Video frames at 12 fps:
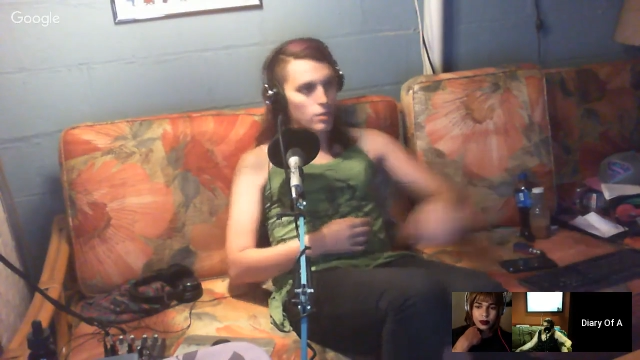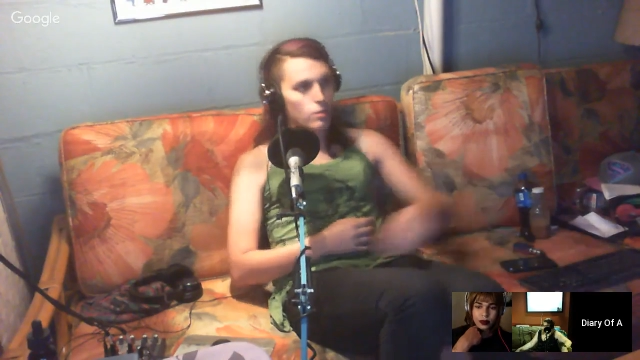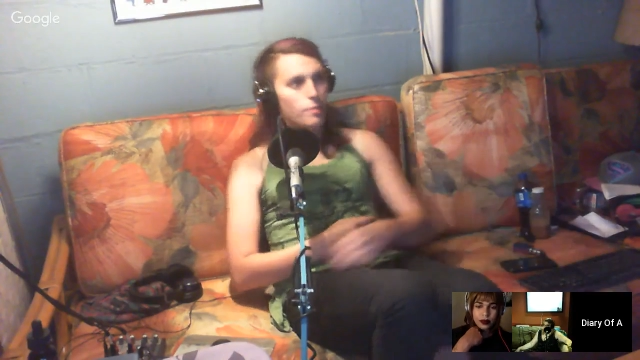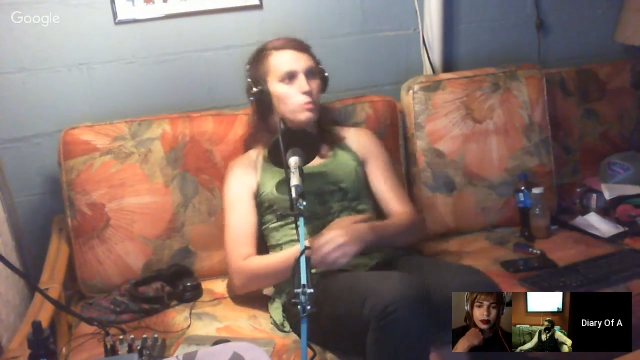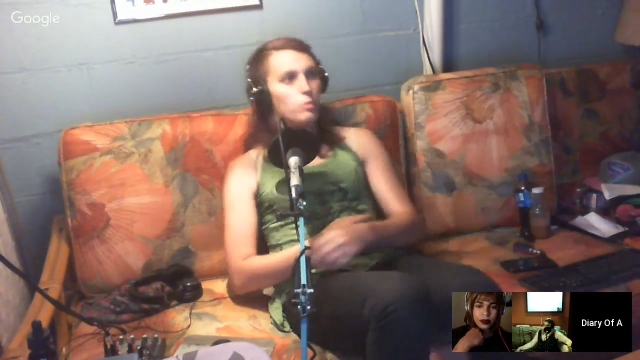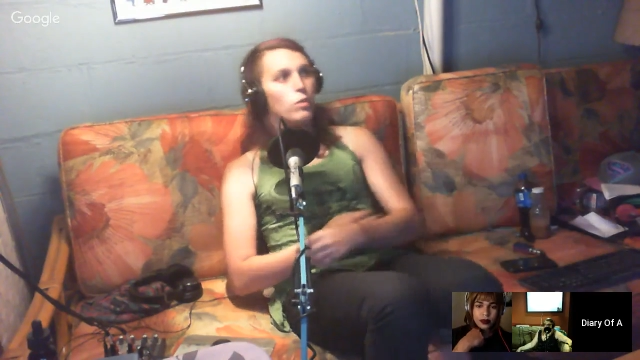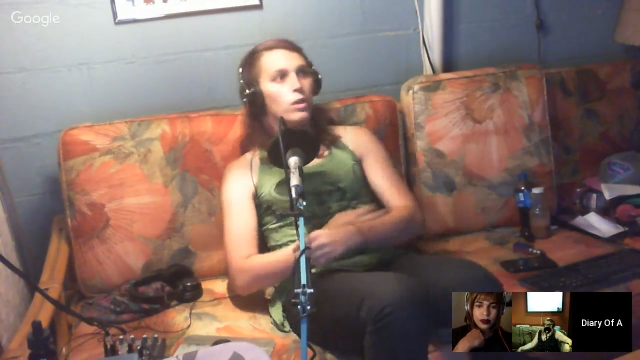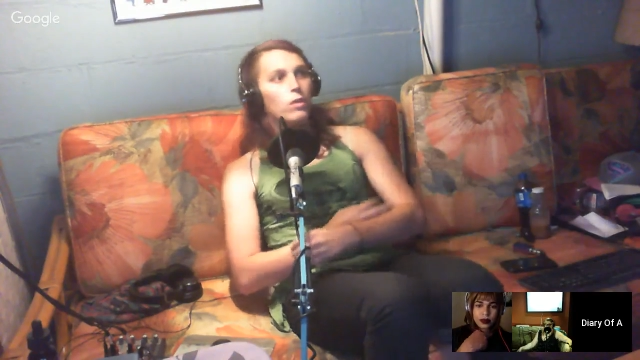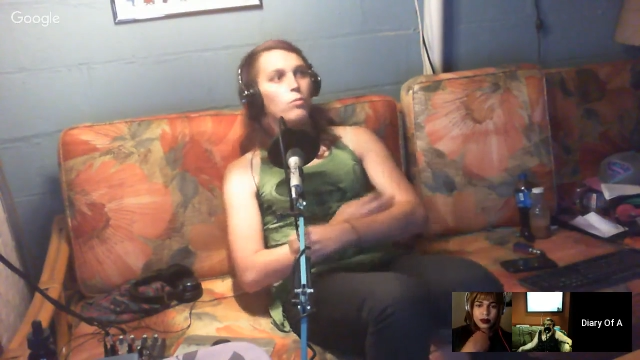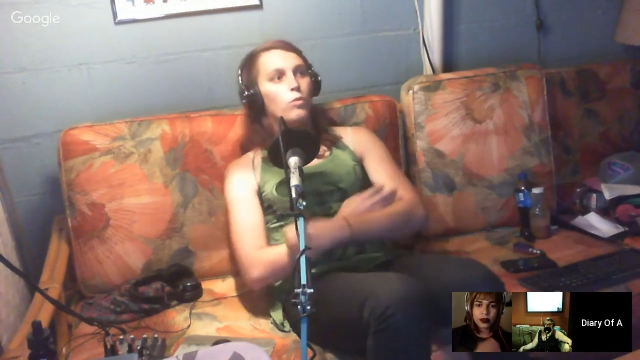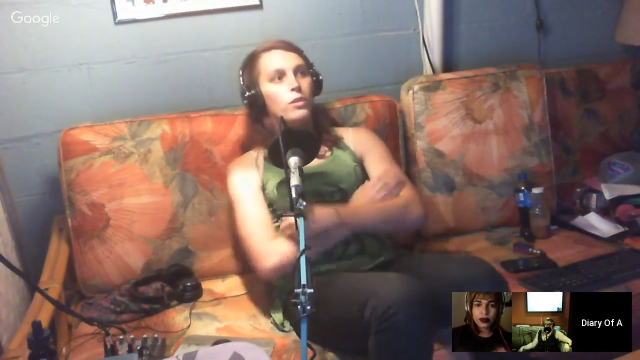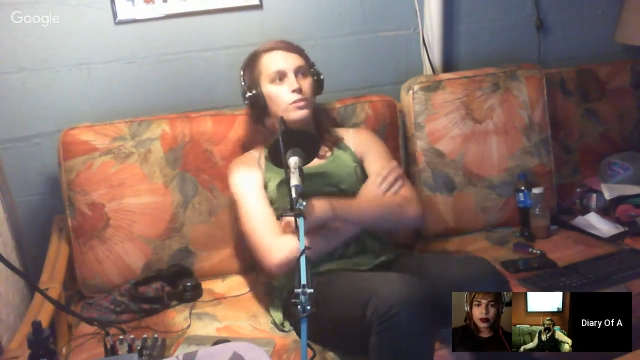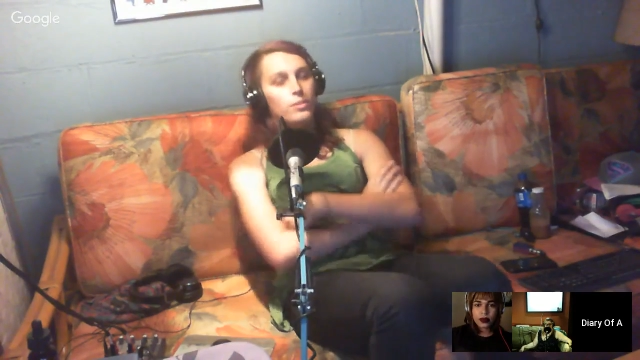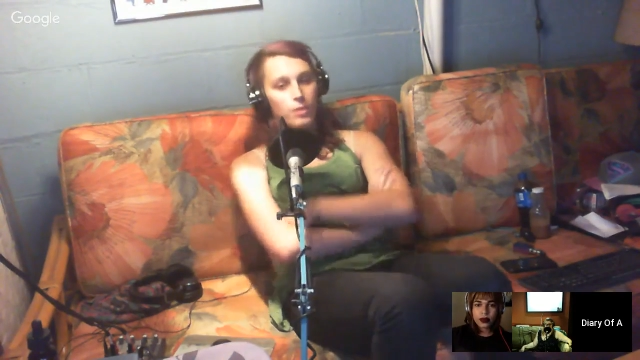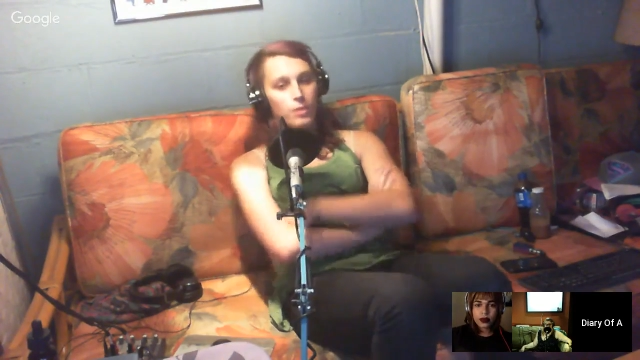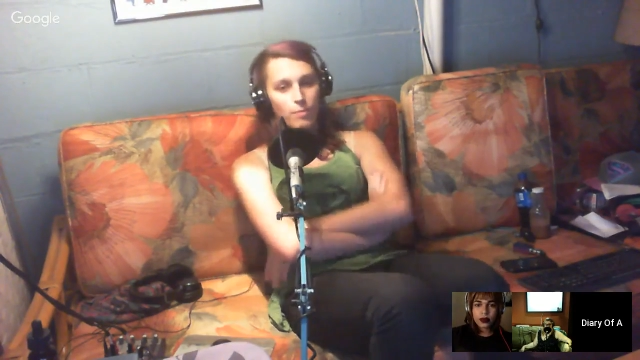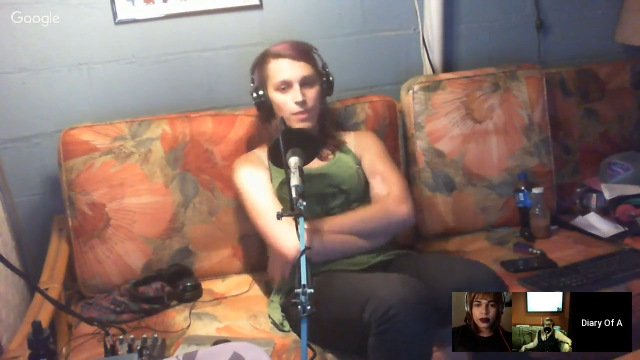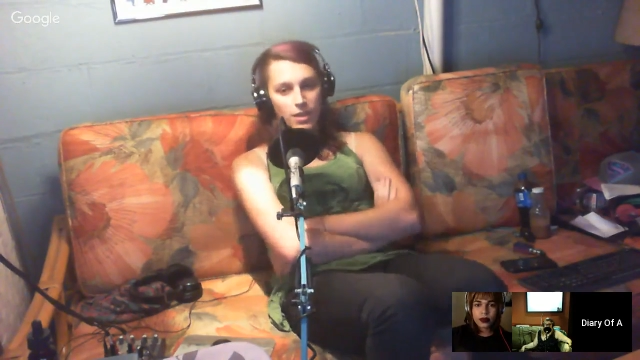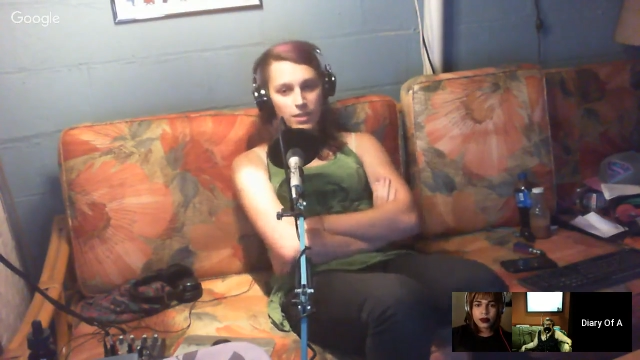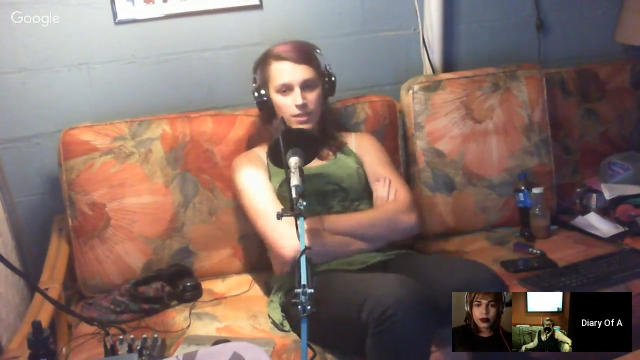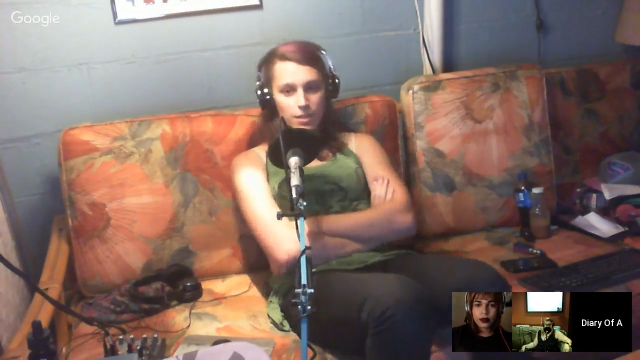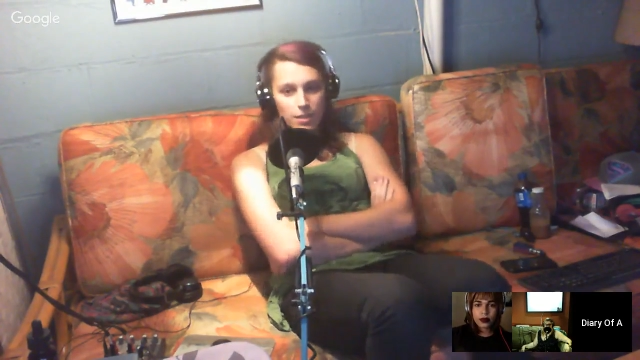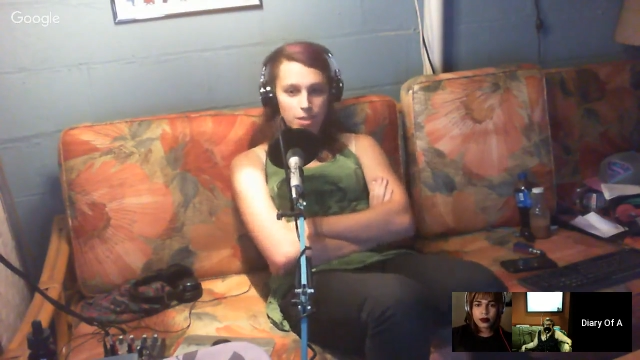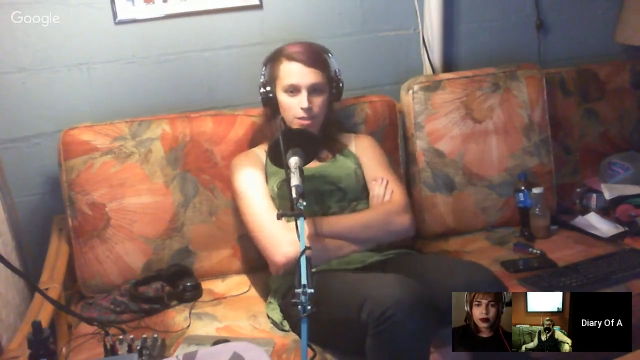I mean, what are some of the biggest like
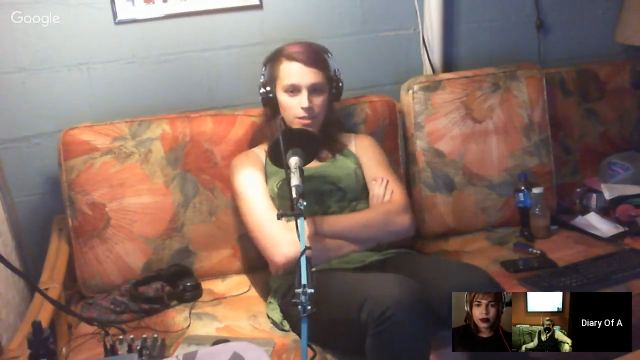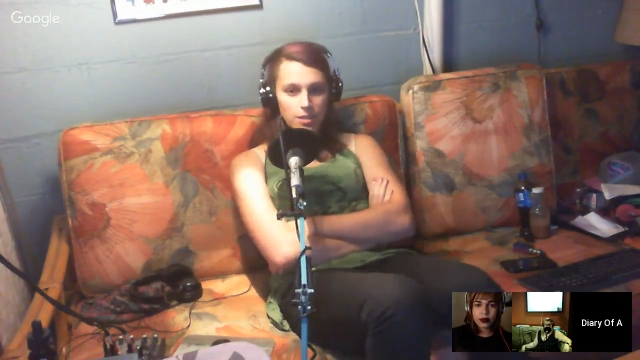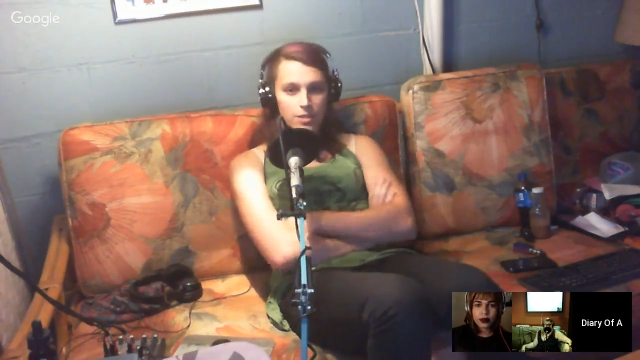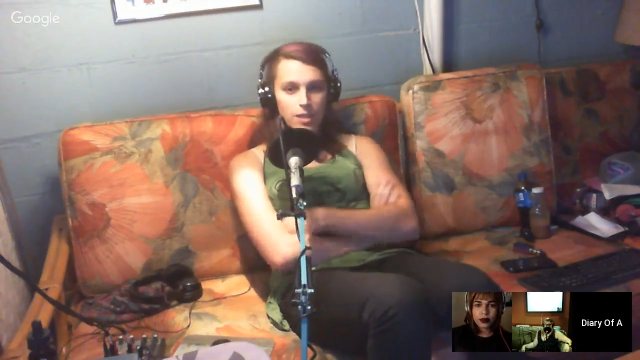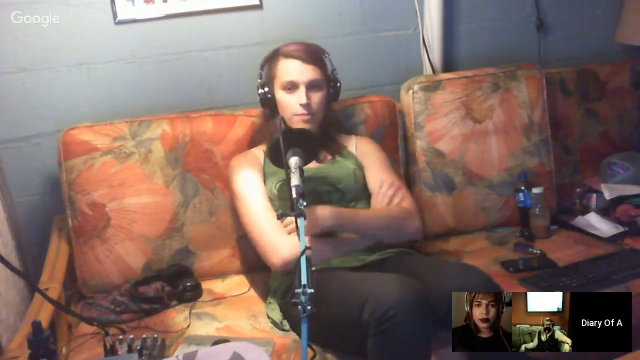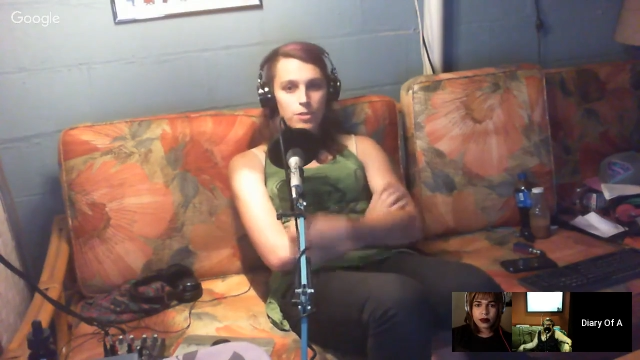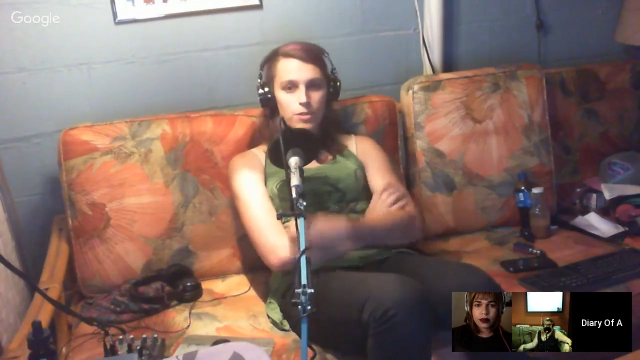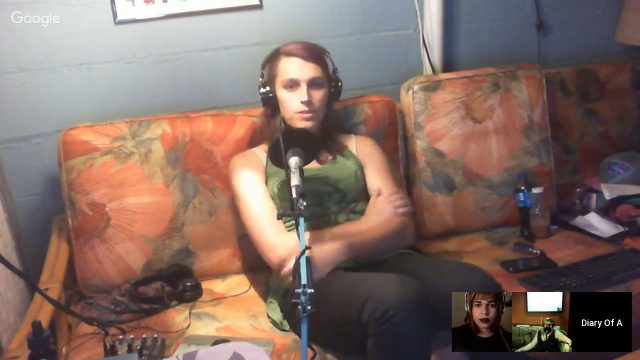misconceptions